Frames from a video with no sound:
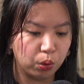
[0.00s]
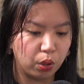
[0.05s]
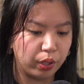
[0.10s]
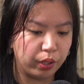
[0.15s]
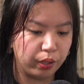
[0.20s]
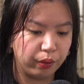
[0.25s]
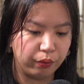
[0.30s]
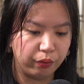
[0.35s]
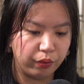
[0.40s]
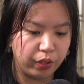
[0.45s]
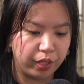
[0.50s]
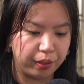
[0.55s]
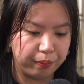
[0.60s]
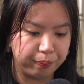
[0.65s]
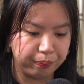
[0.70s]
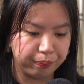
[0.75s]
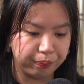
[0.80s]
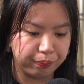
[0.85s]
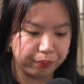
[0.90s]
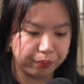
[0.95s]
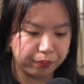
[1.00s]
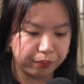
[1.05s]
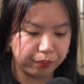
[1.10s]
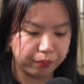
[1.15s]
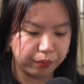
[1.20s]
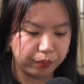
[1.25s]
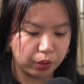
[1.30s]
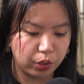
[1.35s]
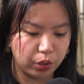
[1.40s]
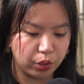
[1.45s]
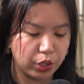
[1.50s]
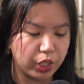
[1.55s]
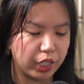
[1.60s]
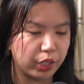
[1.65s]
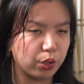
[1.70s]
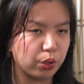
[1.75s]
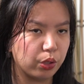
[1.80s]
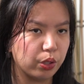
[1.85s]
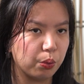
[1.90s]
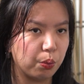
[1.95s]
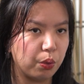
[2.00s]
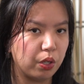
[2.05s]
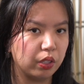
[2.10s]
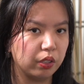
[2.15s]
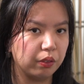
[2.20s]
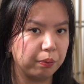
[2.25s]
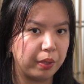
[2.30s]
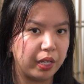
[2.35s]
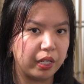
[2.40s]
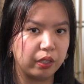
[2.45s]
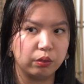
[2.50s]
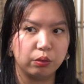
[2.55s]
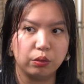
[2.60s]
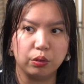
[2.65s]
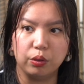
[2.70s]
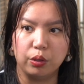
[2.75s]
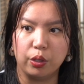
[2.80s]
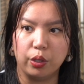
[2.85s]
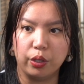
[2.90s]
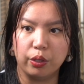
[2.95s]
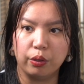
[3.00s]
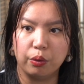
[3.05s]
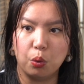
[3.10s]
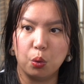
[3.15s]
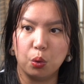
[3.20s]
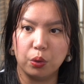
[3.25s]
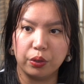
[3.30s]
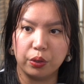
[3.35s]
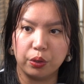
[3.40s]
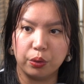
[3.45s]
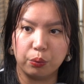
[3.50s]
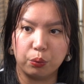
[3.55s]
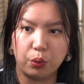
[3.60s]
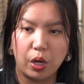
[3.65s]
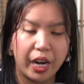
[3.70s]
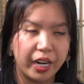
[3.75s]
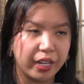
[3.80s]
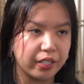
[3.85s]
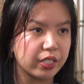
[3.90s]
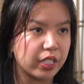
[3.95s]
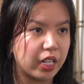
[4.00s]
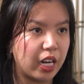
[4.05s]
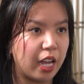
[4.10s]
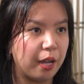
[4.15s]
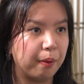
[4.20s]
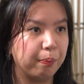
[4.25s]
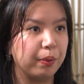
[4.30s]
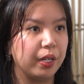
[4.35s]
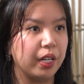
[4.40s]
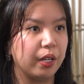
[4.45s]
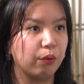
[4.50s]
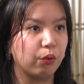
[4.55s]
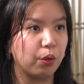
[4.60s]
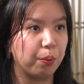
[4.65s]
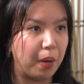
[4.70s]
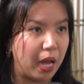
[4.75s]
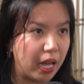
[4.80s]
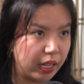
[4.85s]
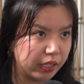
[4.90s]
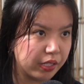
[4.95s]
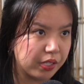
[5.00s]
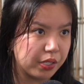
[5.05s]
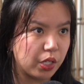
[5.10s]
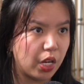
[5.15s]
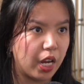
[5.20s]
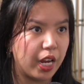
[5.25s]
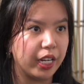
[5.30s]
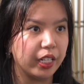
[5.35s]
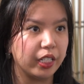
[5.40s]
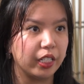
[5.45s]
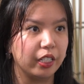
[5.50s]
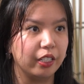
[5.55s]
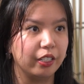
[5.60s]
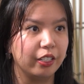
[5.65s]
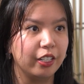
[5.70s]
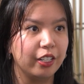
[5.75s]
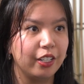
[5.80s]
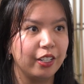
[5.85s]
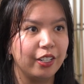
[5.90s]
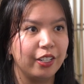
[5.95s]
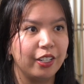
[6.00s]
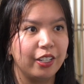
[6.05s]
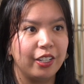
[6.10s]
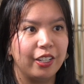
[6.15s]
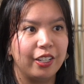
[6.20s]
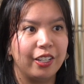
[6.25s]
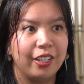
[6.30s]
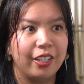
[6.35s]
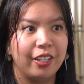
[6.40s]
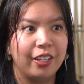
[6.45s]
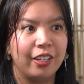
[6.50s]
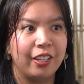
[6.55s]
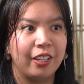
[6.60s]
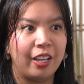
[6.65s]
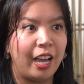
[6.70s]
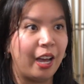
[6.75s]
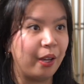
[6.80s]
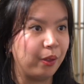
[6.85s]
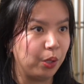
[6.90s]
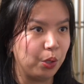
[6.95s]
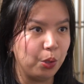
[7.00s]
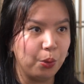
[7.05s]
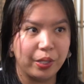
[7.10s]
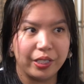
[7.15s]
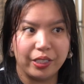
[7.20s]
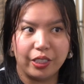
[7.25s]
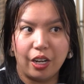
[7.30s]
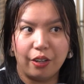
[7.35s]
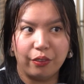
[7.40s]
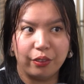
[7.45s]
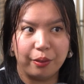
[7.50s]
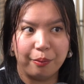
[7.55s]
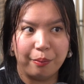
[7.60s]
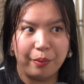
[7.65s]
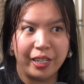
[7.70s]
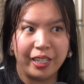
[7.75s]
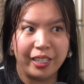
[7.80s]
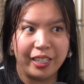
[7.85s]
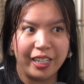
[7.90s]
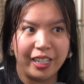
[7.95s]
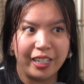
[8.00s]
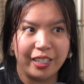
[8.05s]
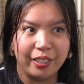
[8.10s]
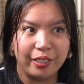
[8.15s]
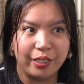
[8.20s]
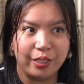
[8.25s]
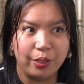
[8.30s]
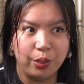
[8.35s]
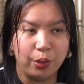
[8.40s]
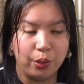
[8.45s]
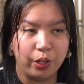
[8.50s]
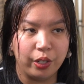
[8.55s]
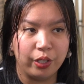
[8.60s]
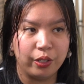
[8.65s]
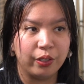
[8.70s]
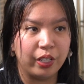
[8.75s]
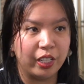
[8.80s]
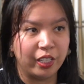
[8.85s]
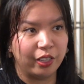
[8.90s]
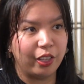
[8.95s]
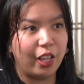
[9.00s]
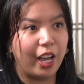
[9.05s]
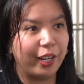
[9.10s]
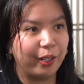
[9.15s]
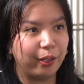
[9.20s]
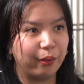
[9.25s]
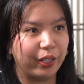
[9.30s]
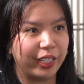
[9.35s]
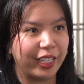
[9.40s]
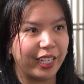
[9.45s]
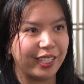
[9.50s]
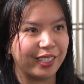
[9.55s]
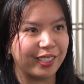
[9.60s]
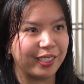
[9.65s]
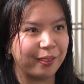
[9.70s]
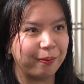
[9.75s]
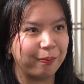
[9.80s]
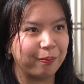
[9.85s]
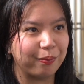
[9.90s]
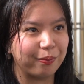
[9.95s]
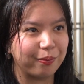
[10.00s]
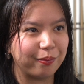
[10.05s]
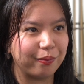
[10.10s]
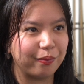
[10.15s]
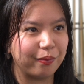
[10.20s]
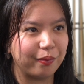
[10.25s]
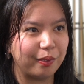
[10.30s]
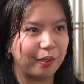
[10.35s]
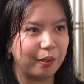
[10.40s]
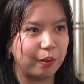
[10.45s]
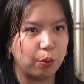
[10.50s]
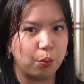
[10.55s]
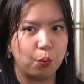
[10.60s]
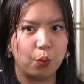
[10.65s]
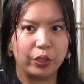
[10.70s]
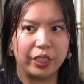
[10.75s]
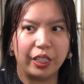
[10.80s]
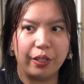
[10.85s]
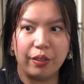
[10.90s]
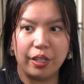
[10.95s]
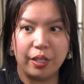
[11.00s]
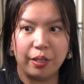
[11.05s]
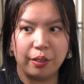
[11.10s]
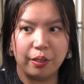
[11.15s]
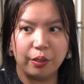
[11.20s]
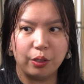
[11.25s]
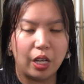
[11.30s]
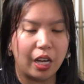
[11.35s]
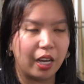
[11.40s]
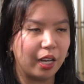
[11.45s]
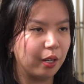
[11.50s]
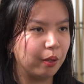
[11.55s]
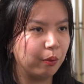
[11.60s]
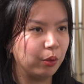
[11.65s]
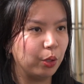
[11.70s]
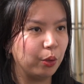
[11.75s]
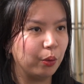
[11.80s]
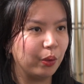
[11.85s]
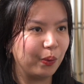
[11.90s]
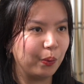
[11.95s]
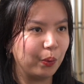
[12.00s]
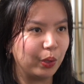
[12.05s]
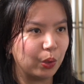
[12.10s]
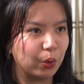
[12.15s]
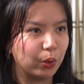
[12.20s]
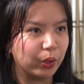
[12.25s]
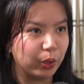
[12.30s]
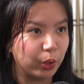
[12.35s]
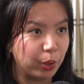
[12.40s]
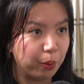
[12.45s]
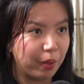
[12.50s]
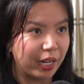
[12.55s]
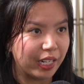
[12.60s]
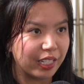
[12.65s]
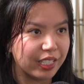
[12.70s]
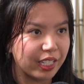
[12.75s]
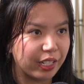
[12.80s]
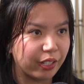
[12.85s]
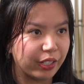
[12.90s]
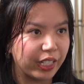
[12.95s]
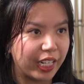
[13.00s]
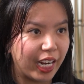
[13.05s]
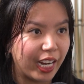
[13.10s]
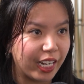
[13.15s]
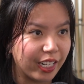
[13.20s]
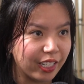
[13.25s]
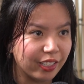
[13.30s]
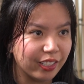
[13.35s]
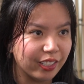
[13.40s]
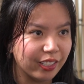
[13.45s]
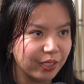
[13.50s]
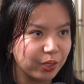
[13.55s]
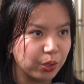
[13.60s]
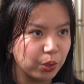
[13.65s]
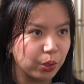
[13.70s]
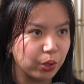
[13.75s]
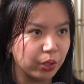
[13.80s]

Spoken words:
lot of conjecture as well about all the riots that are happening for Palestine and how the U.S. government is in light of, I guess, giving we call it humanitarian aid to